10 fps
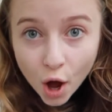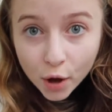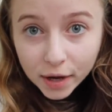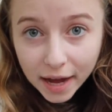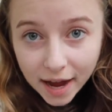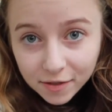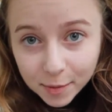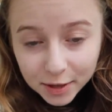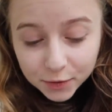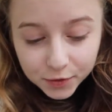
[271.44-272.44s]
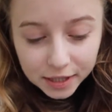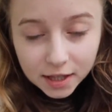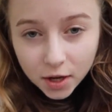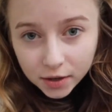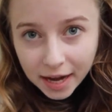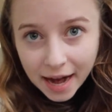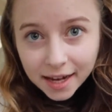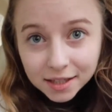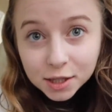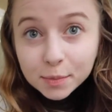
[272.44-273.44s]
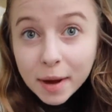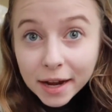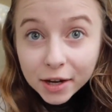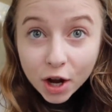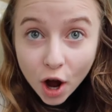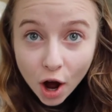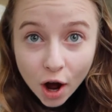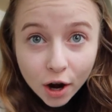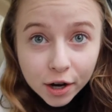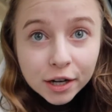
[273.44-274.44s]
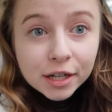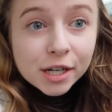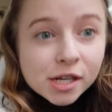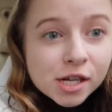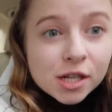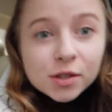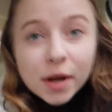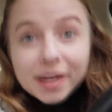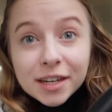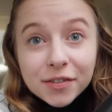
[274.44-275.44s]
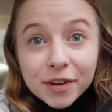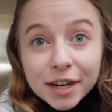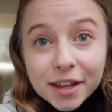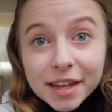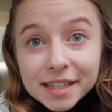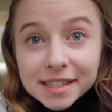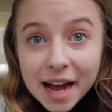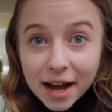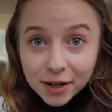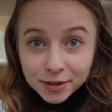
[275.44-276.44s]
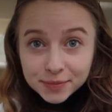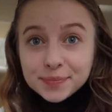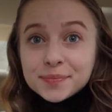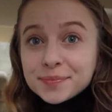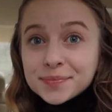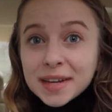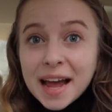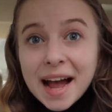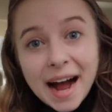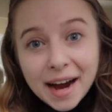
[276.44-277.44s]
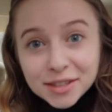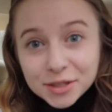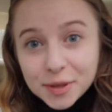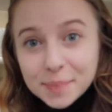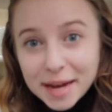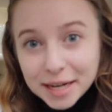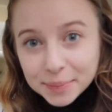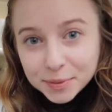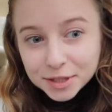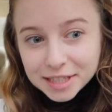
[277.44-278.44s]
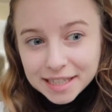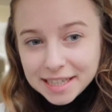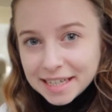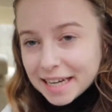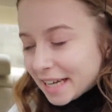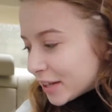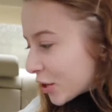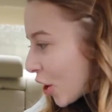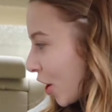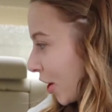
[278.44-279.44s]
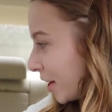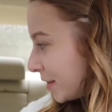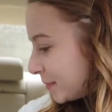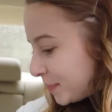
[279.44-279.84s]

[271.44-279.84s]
Okay, I've been relocated to my car, so I need to figure this out. How to do a makeup routine in the car.